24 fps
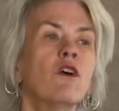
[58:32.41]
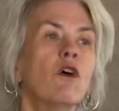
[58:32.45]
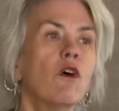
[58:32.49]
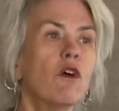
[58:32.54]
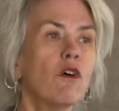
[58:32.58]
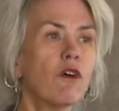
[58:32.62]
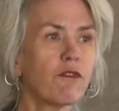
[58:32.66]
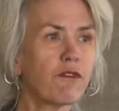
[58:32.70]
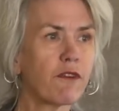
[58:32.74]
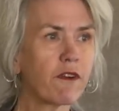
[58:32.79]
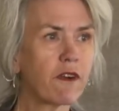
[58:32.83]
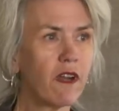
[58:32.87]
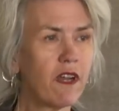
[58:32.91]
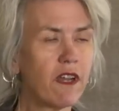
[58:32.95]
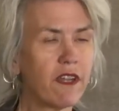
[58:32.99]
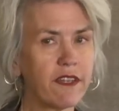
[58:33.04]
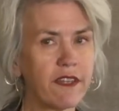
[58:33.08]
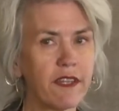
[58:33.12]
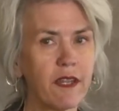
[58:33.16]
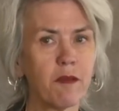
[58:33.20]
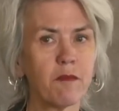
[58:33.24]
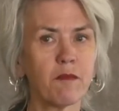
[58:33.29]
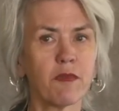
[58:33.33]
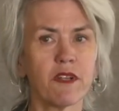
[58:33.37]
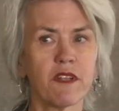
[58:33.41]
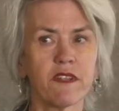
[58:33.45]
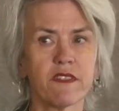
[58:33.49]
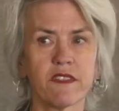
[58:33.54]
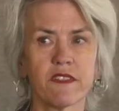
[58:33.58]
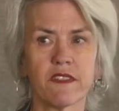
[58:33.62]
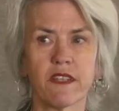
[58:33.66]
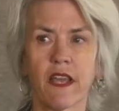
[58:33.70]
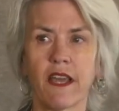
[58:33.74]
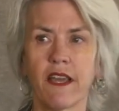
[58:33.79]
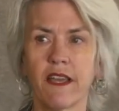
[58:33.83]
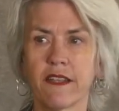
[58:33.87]
Overall
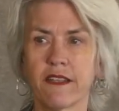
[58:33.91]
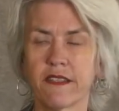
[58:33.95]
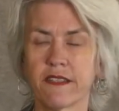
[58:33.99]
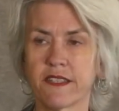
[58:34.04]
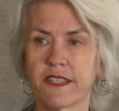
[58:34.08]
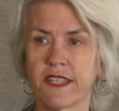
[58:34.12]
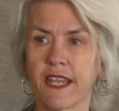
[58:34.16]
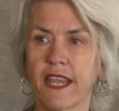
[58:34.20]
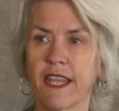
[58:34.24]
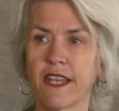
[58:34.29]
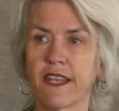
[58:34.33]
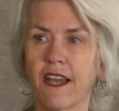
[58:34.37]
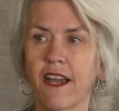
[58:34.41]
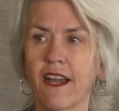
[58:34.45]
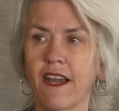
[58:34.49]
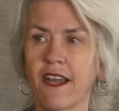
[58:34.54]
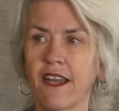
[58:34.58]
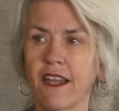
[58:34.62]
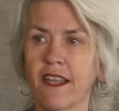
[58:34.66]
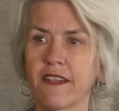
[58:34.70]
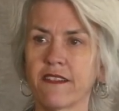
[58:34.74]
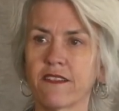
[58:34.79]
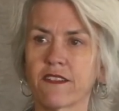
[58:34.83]
numbers stayed high.